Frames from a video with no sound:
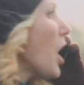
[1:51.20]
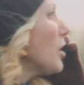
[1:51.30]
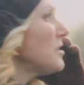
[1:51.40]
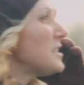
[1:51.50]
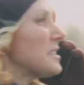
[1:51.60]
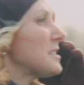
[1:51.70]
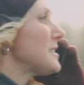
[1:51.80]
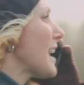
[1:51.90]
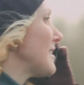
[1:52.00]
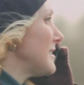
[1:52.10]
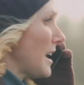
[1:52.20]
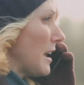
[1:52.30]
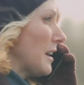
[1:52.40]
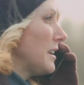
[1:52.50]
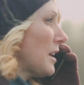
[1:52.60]

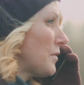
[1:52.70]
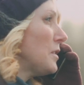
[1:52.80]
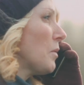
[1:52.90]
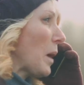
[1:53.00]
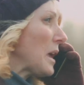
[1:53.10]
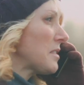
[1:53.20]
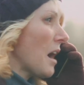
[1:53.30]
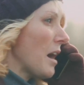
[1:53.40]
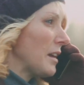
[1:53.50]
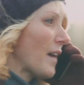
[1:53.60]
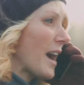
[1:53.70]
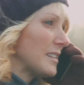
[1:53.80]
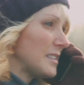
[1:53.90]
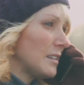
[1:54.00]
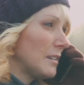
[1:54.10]
understanding given the week that I've
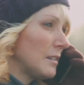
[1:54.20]
had.